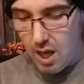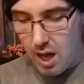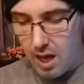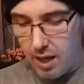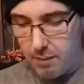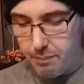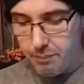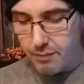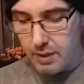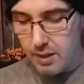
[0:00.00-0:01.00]
Um,
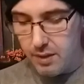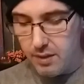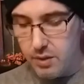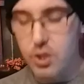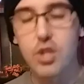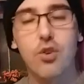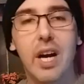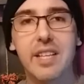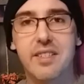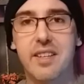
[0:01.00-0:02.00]
so she
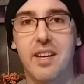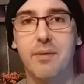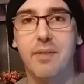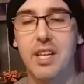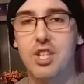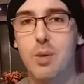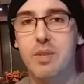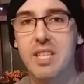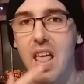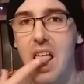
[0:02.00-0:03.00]
tried stuff, and she was,